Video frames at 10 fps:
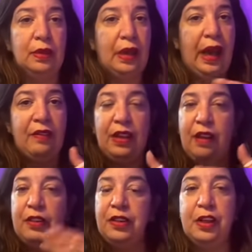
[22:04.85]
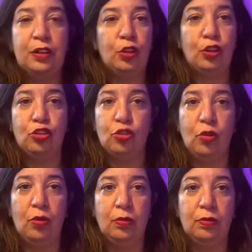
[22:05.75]
having everything under
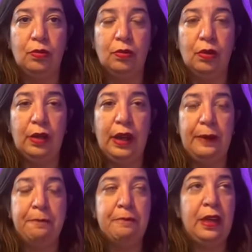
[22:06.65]
control, okay?